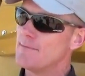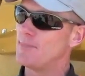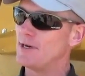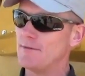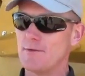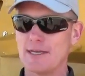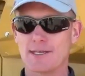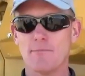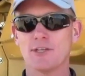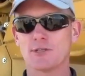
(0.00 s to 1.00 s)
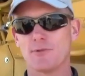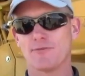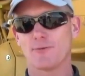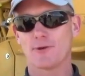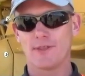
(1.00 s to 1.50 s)
But as I mentioned
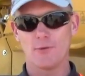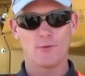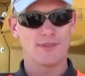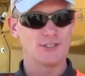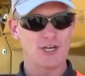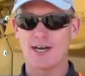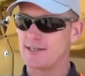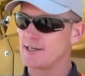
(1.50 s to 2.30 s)
before, that with the John